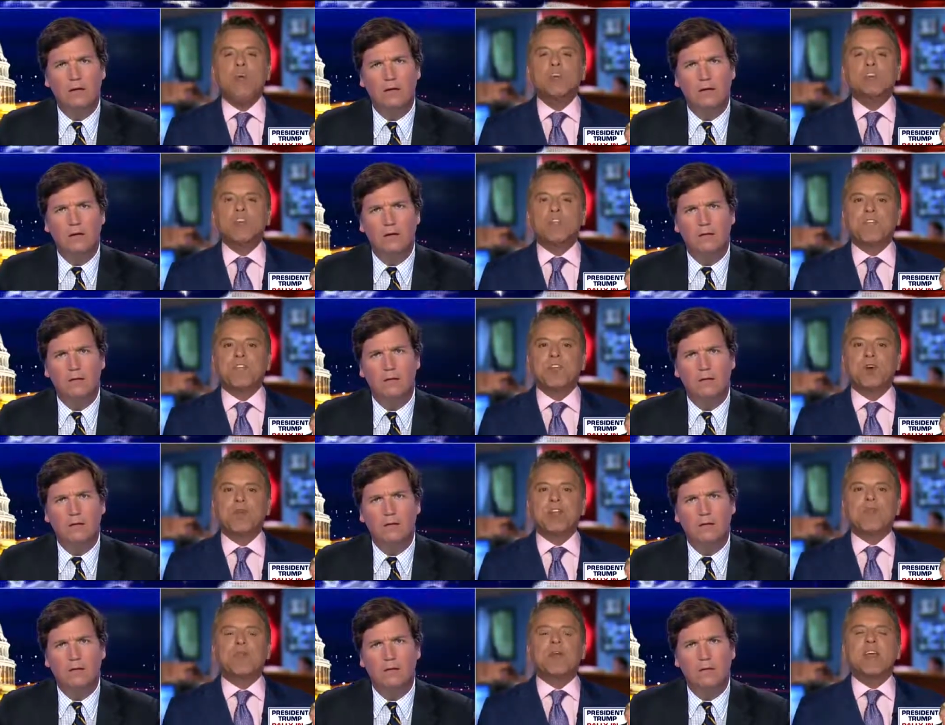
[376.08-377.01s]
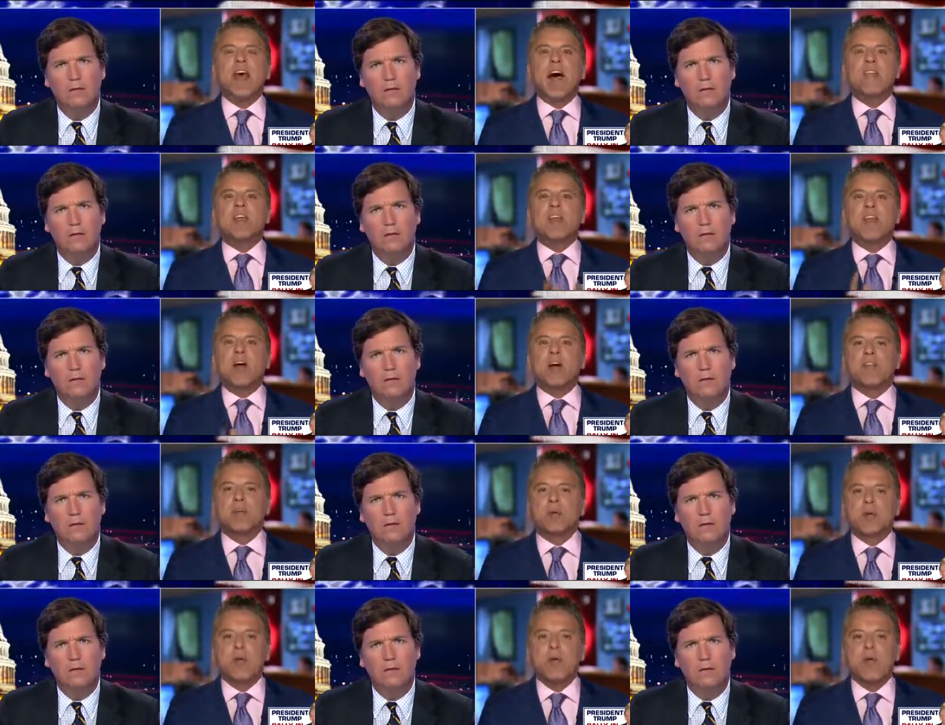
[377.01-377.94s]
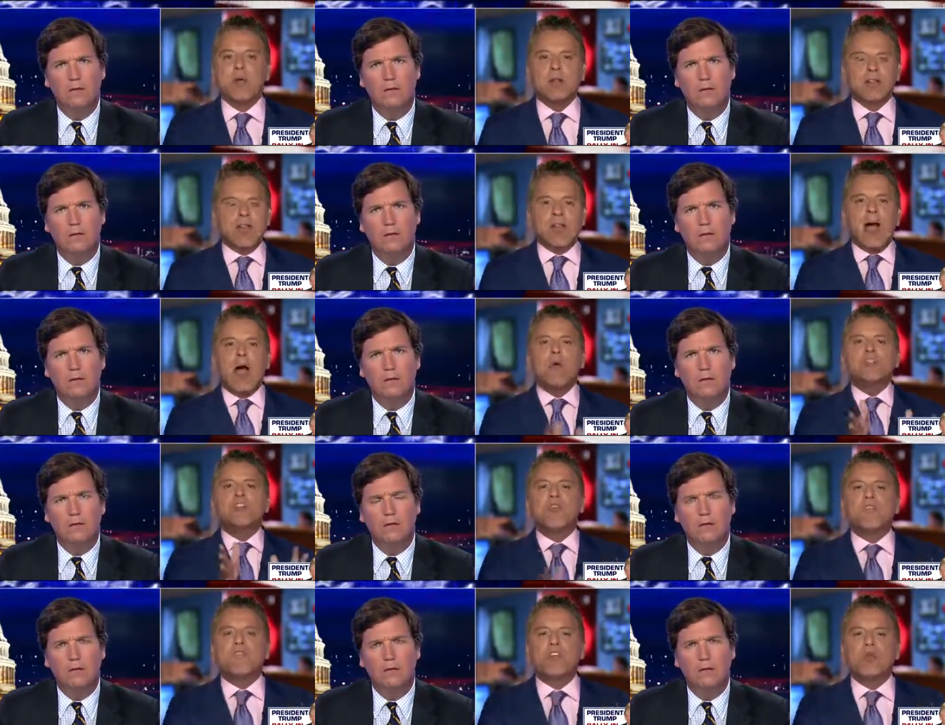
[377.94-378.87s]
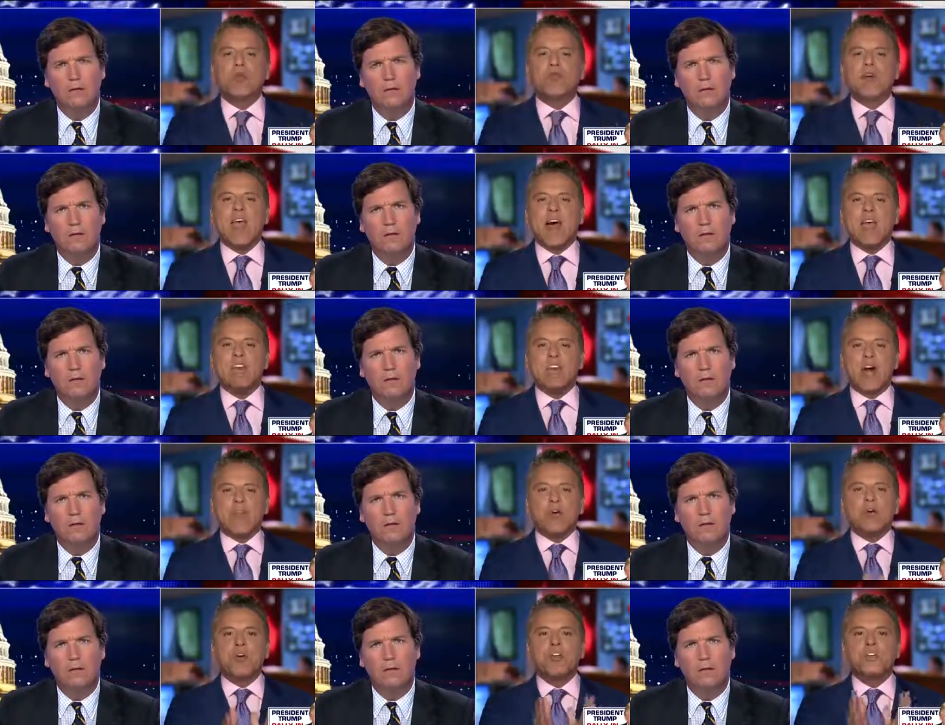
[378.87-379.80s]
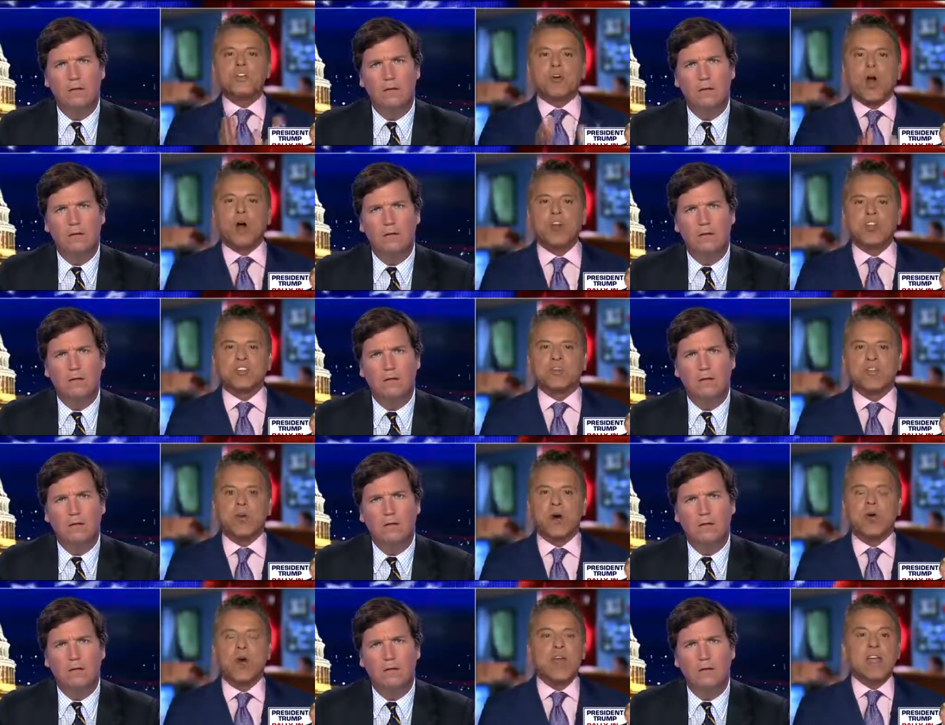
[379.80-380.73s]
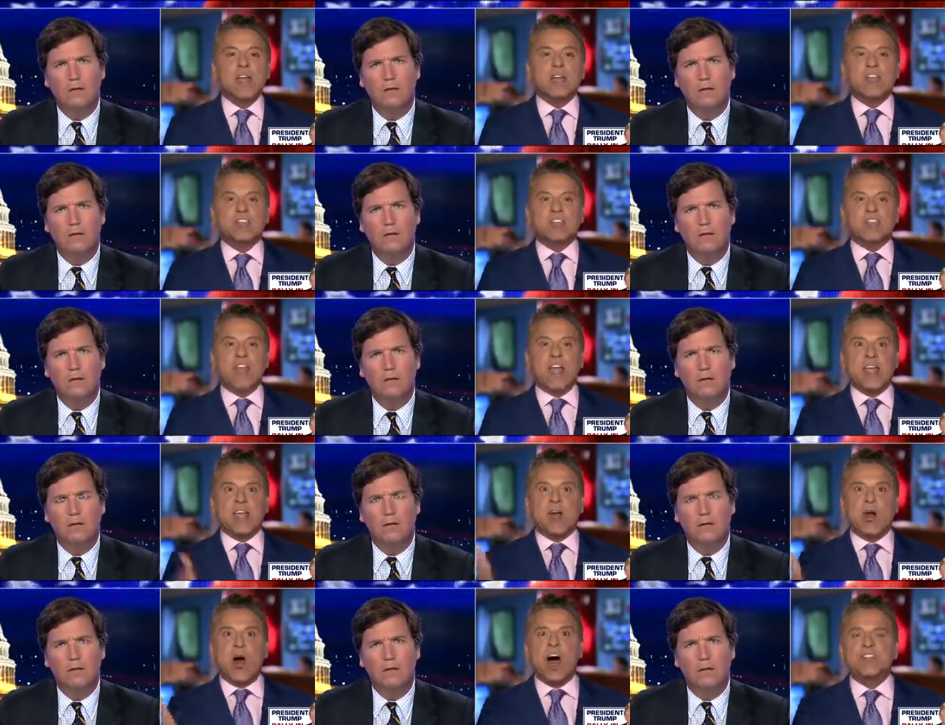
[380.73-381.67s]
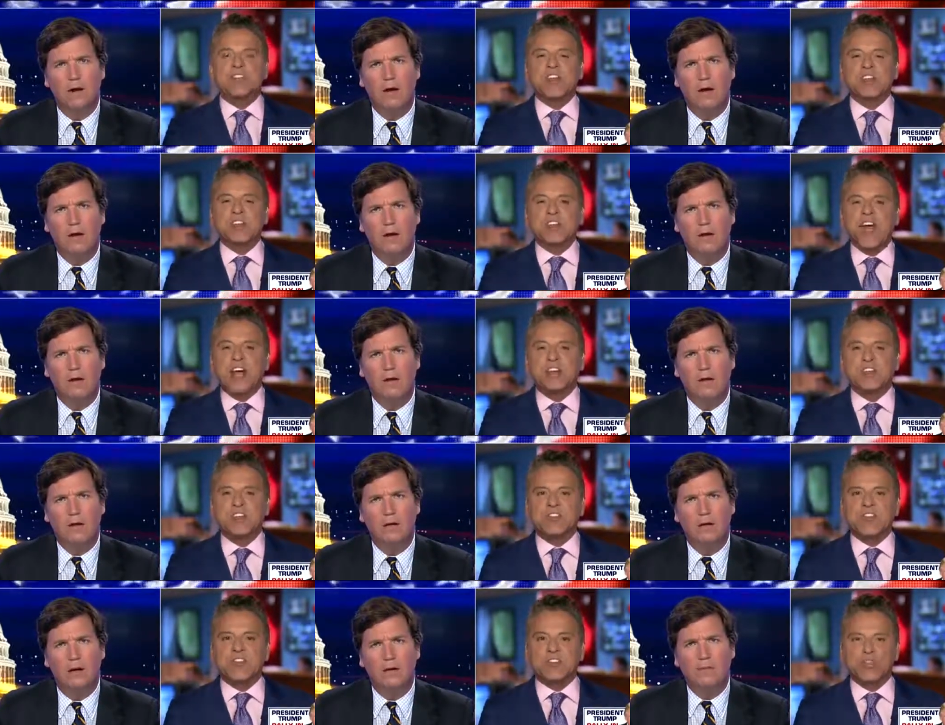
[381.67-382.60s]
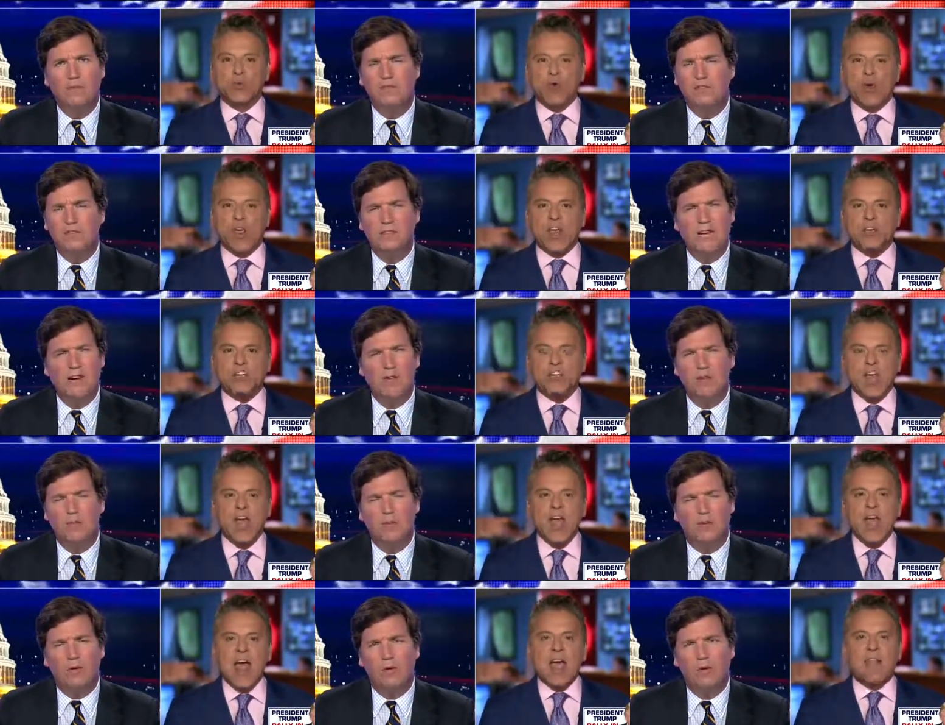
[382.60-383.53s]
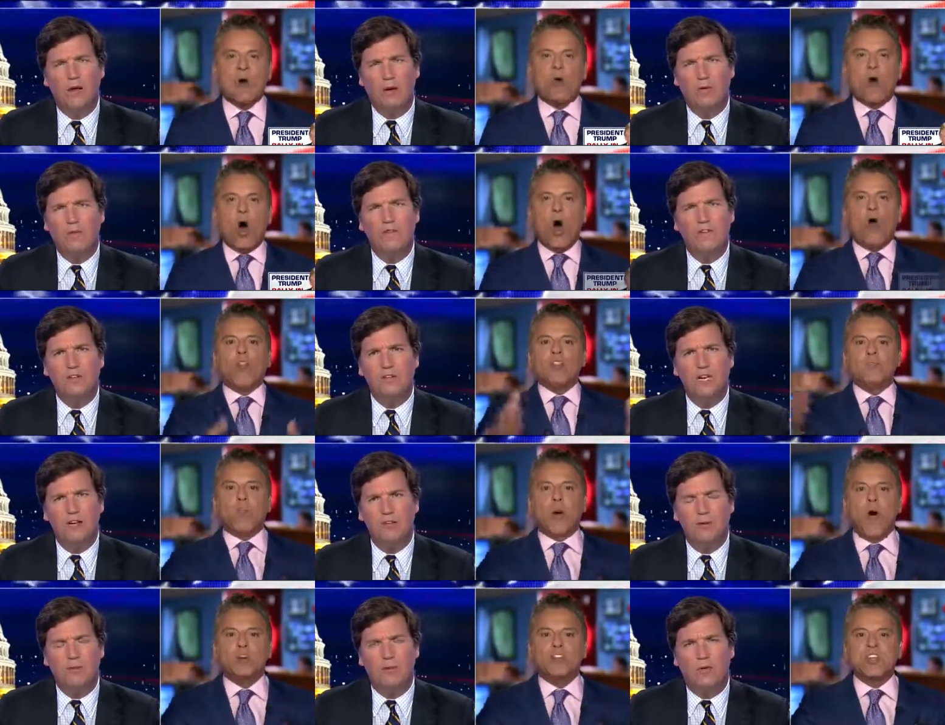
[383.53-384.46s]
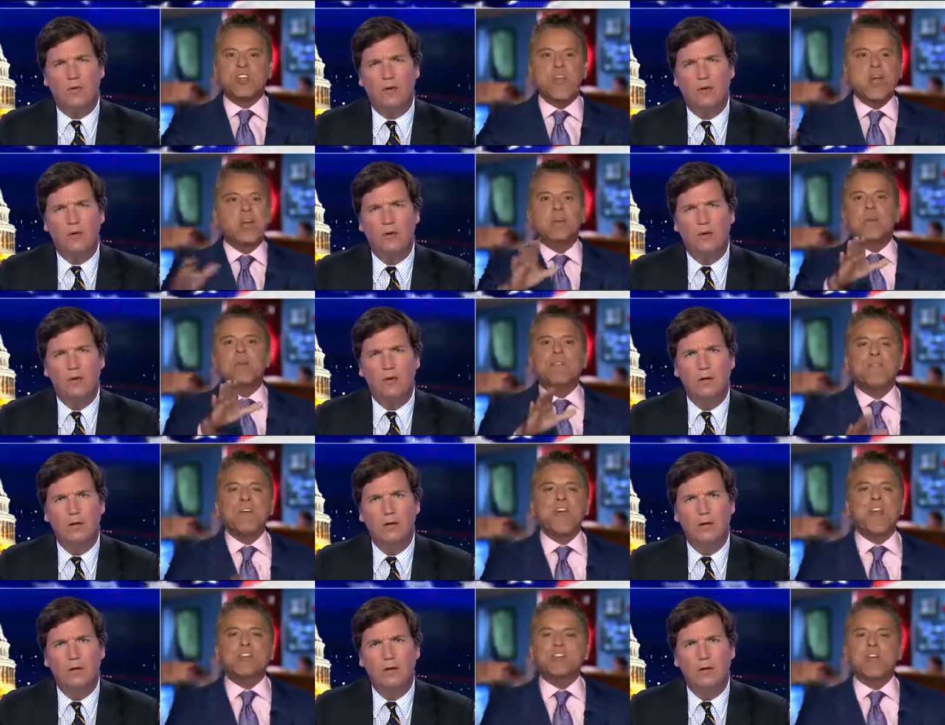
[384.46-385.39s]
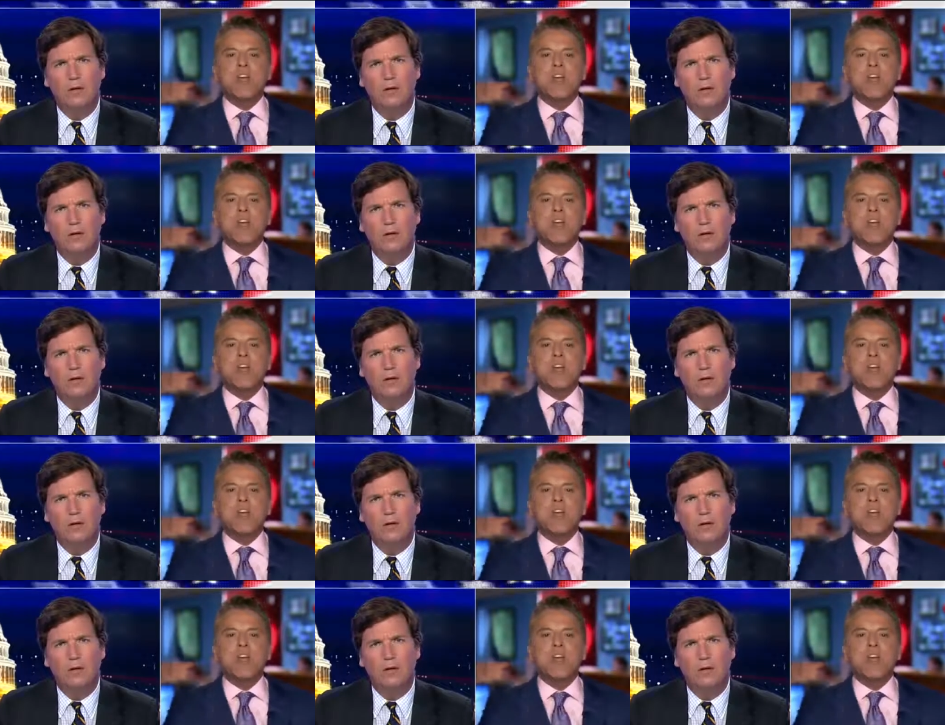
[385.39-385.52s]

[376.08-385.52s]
Speaker 1: would you feel if we have another? Let, how would you feel if we have another Charlottesville, let's say in Austin, Texas, in two would feel weeks? Terrible. And there are all these terrible. posting. Let me finish.